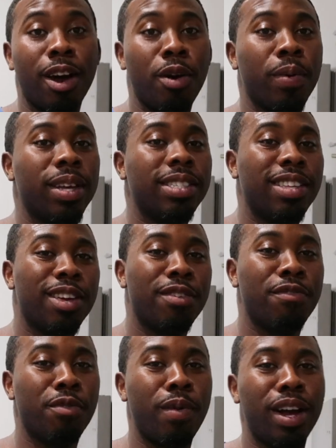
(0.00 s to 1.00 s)
always, thank you
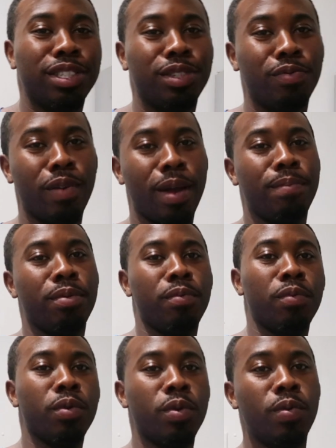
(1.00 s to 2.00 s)
for watching
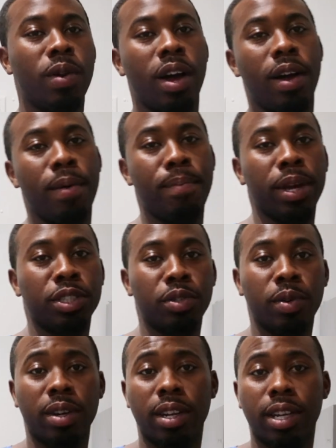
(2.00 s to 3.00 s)
Rappin' Roux. Make sure
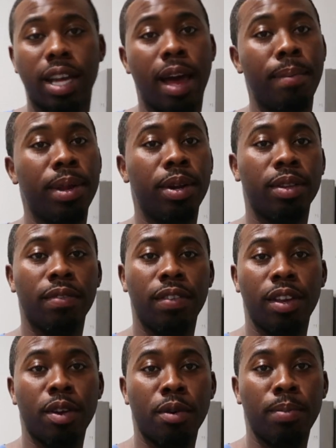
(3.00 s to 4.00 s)
to comment on the
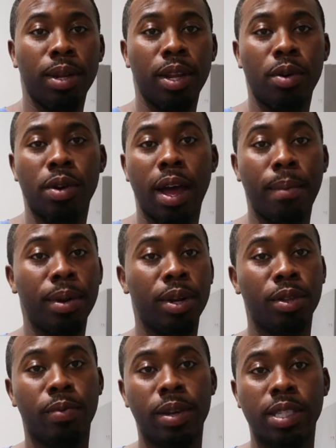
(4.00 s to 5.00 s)
video below, comment
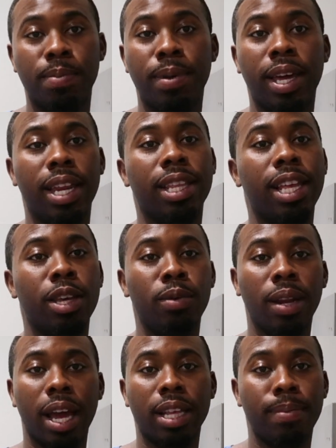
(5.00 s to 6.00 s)
on the recipe, anything you
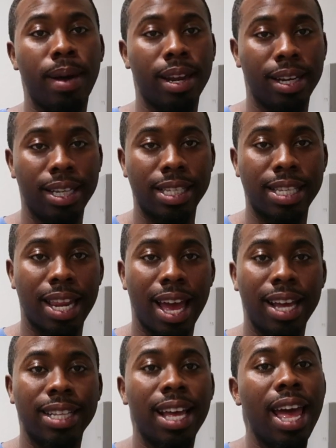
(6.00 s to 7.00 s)
like about it,
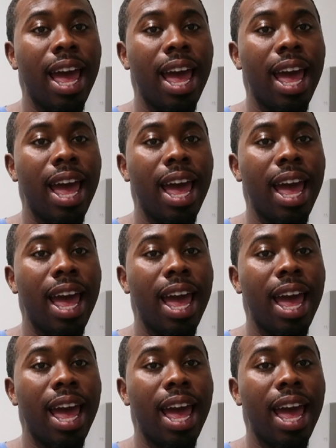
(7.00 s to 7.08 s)
dislike.